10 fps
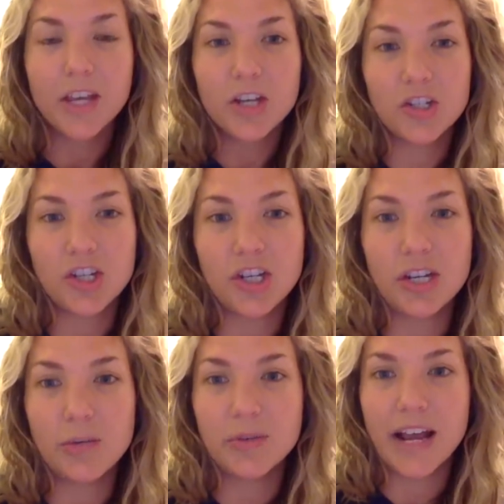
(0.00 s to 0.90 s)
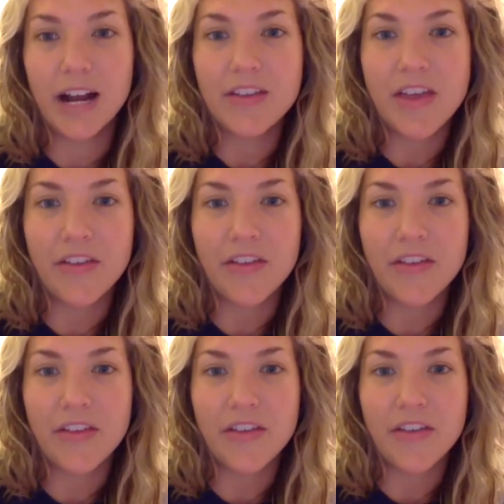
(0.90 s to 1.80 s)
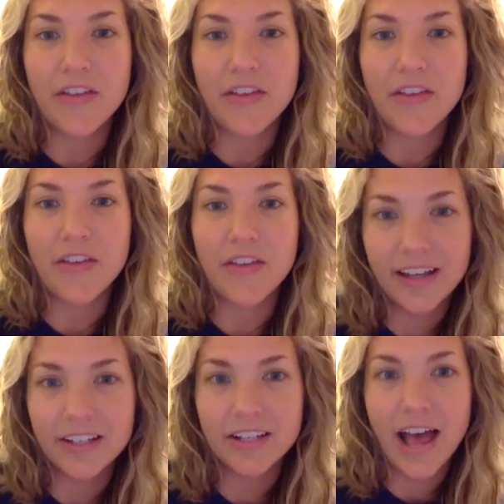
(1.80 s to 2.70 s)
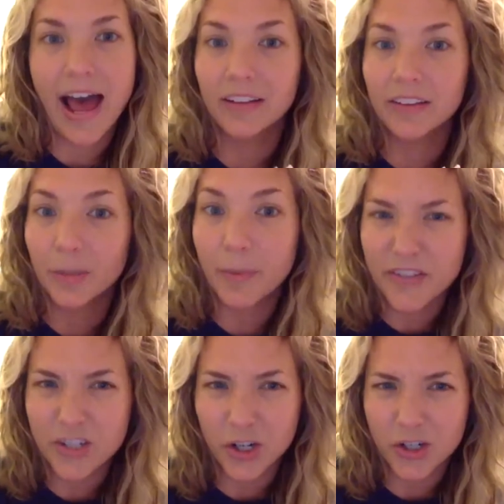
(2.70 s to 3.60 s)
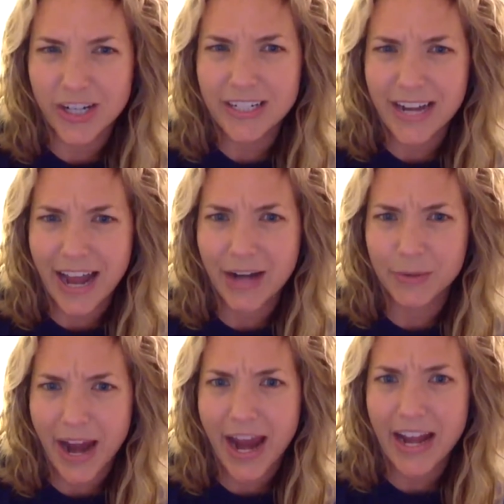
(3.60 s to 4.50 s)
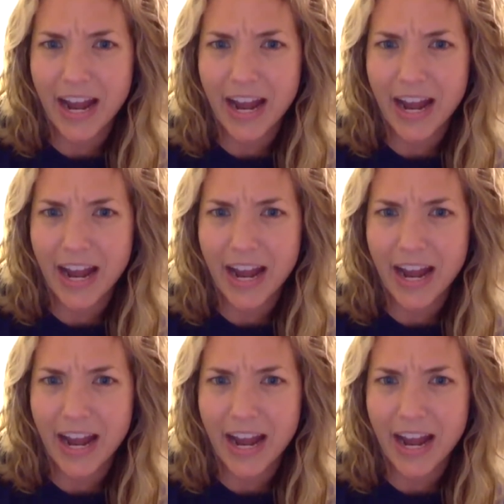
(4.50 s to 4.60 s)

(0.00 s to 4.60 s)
she was there the other night and had a little bit of a surgery today, right?